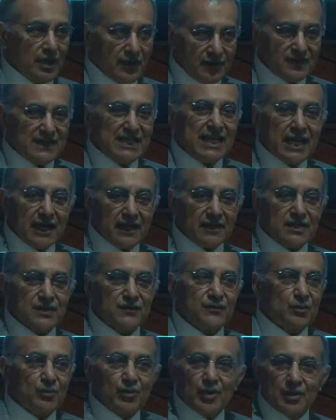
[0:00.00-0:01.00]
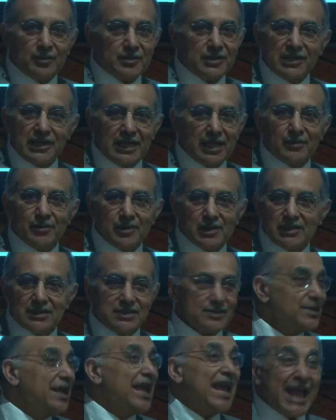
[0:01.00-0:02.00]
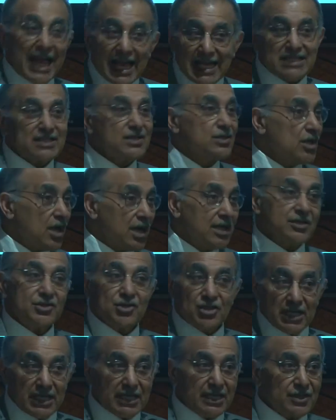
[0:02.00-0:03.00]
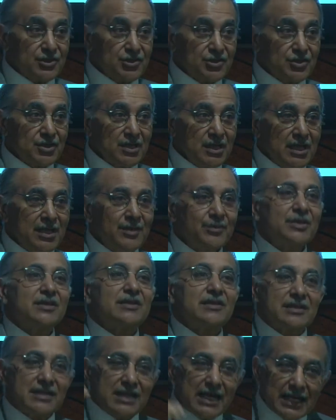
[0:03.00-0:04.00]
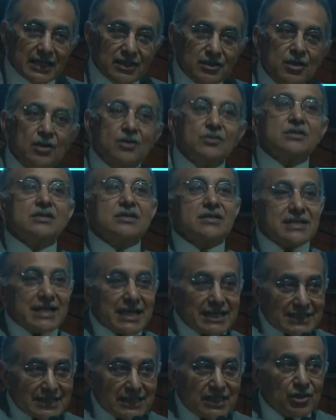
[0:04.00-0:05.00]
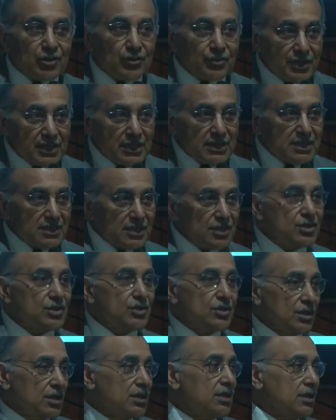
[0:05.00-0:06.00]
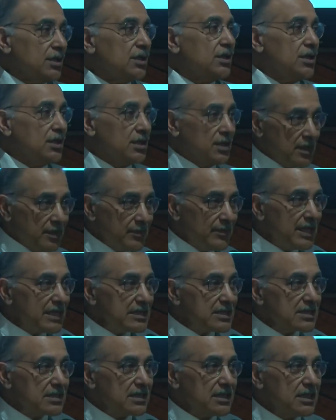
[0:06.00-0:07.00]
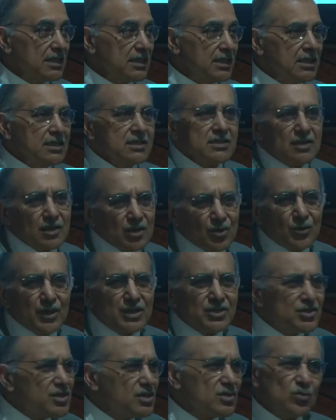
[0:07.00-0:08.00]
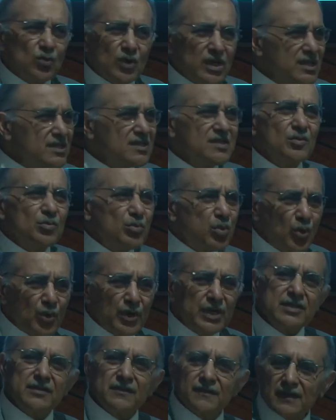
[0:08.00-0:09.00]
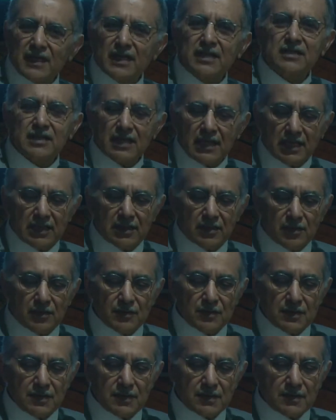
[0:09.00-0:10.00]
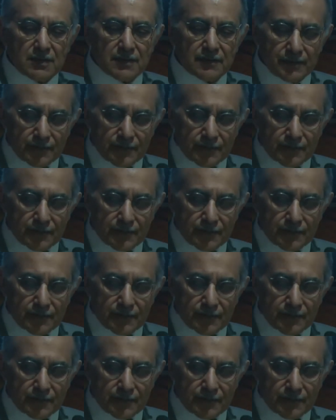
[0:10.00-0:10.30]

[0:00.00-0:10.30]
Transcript: deaths from pulmonary embolism has not changed, but the diagnosis has increased immensely. So the question is, what is the point of that diagnosis?